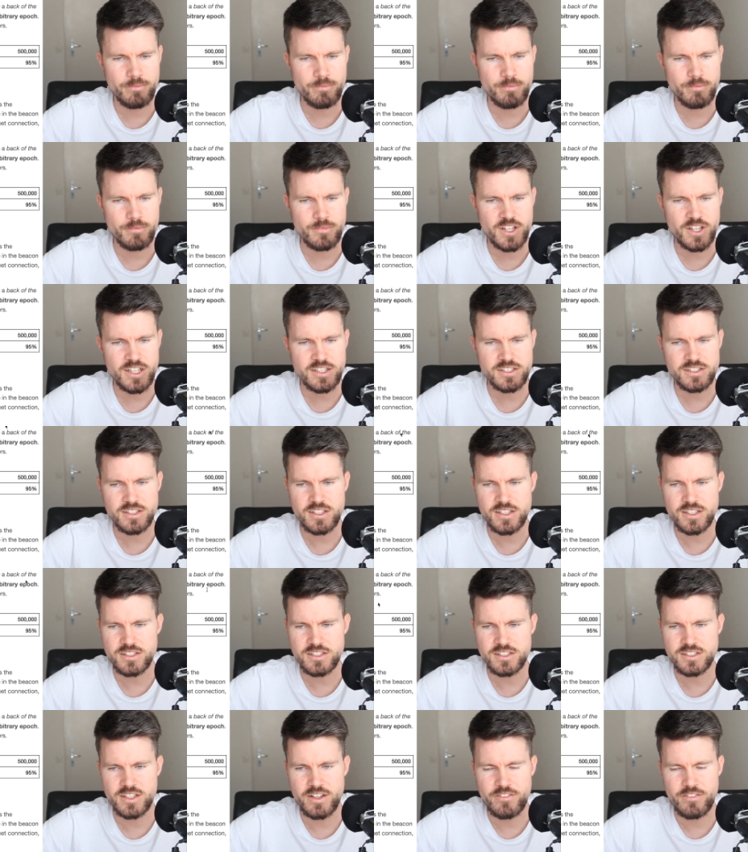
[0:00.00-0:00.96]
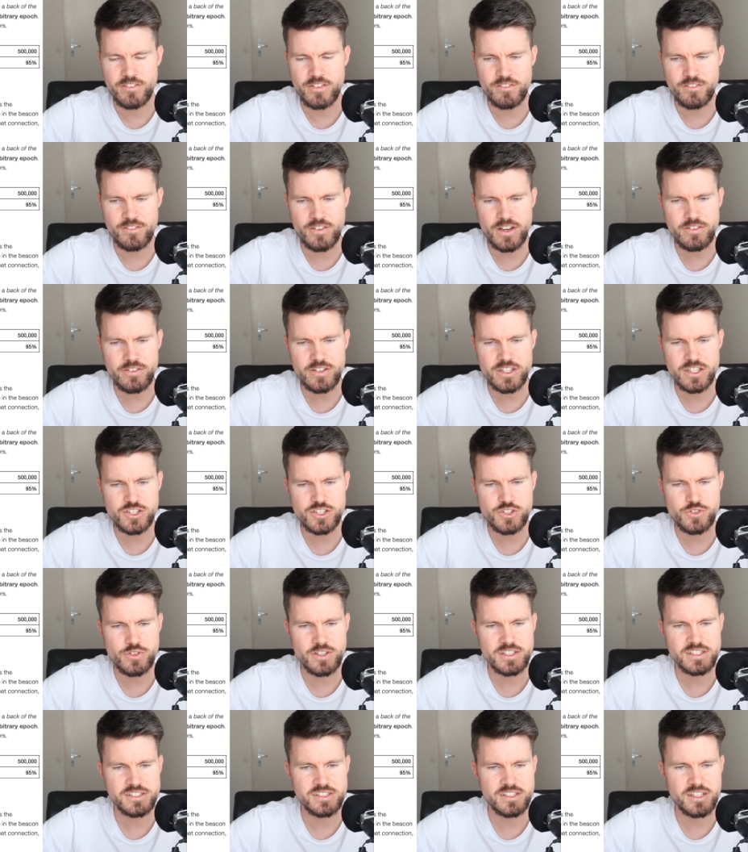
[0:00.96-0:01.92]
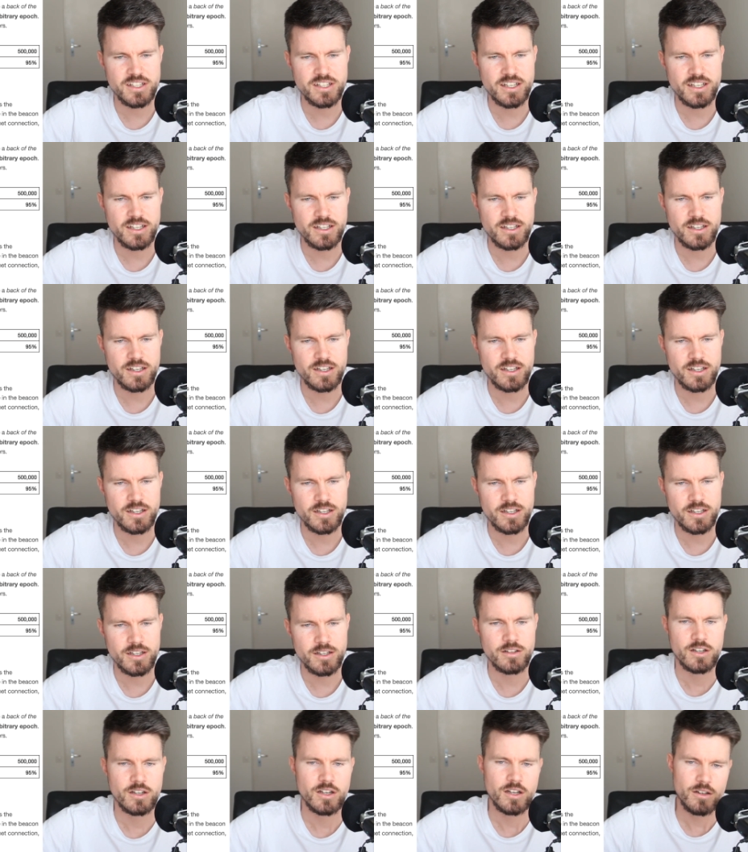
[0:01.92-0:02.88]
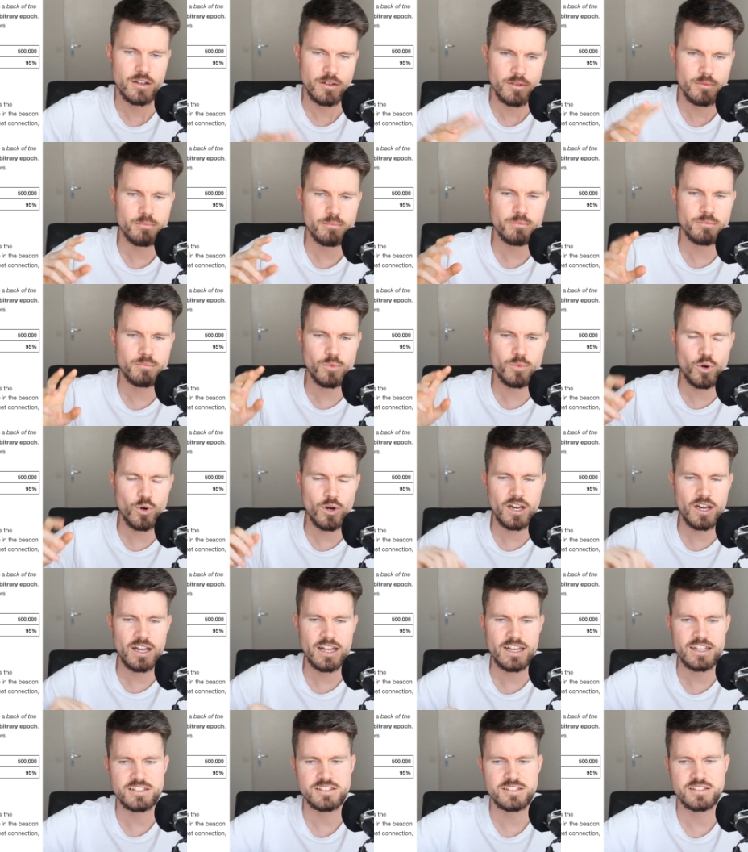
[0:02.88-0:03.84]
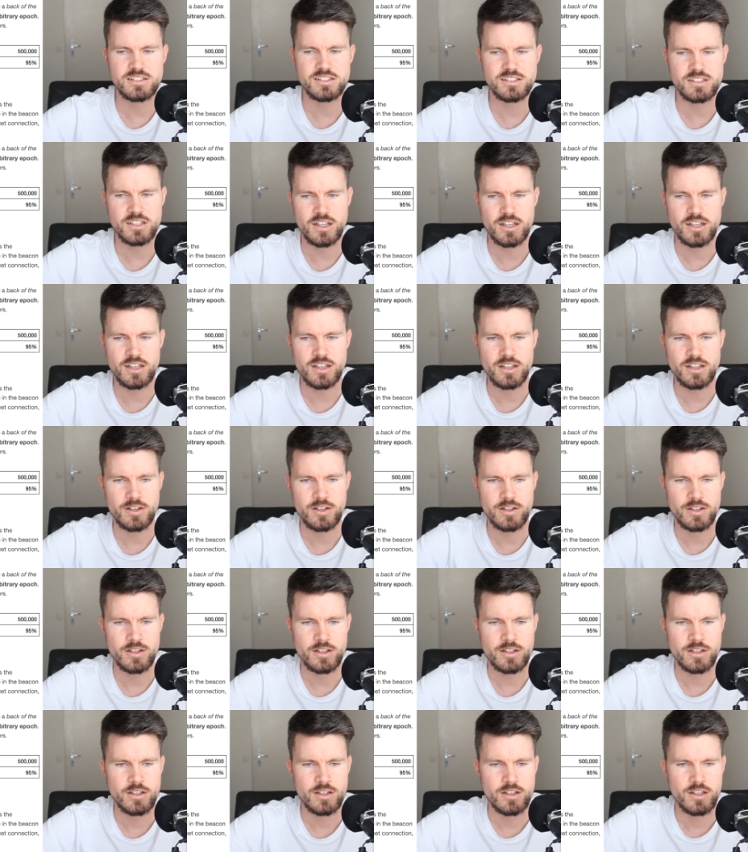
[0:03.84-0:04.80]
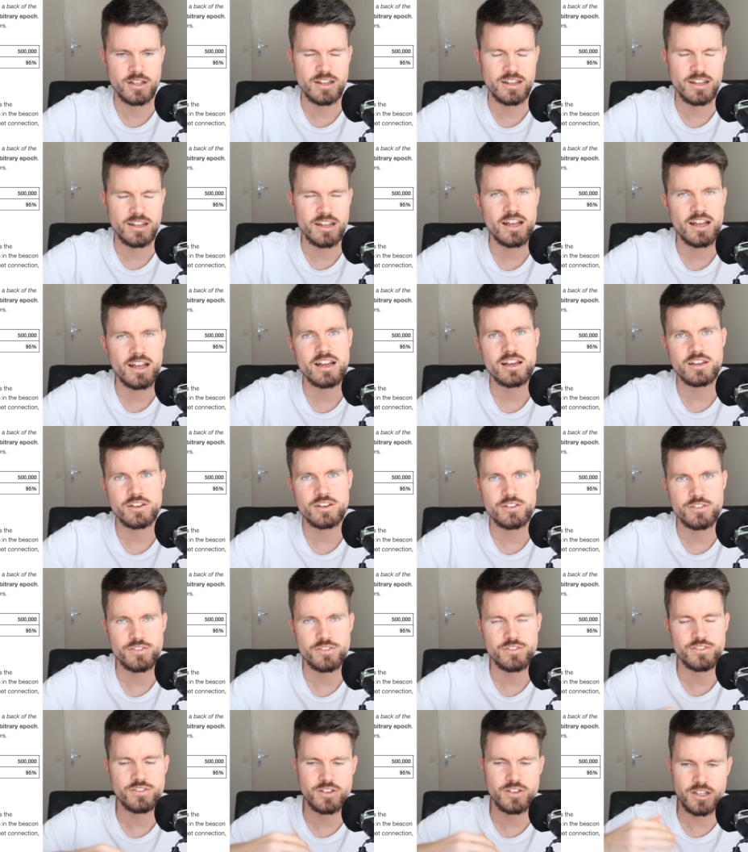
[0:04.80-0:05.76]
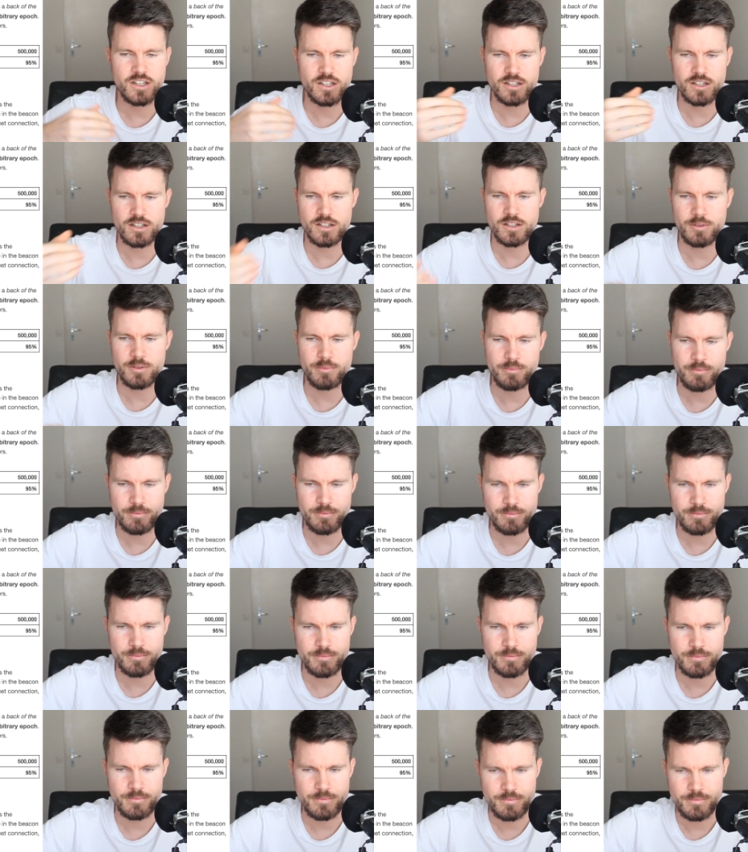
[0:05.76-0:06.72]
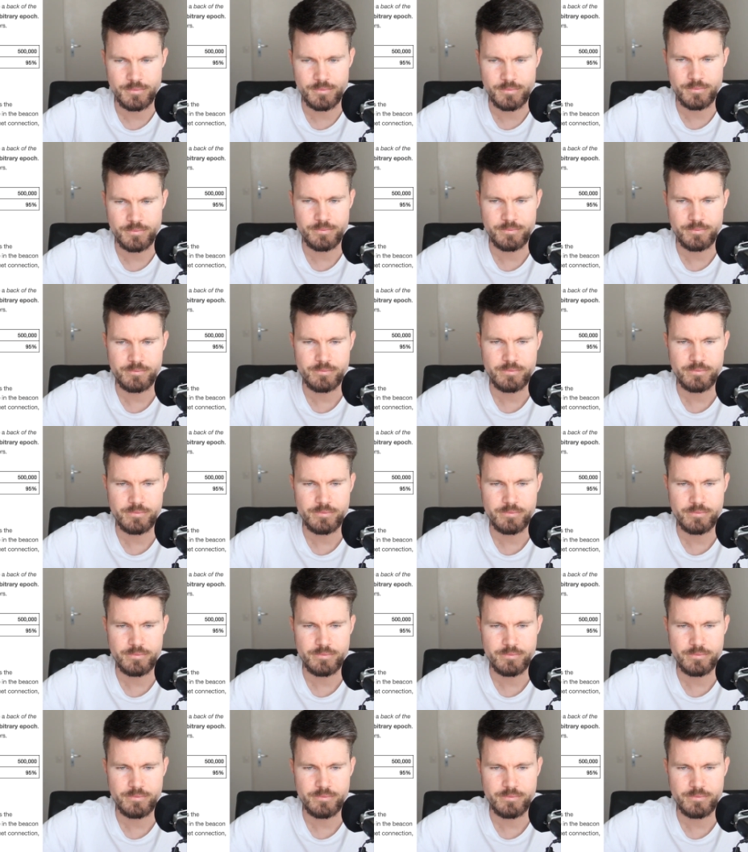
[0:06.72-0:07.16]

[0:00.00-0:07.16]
this is the very interesting, uh, more or less, uh, live um,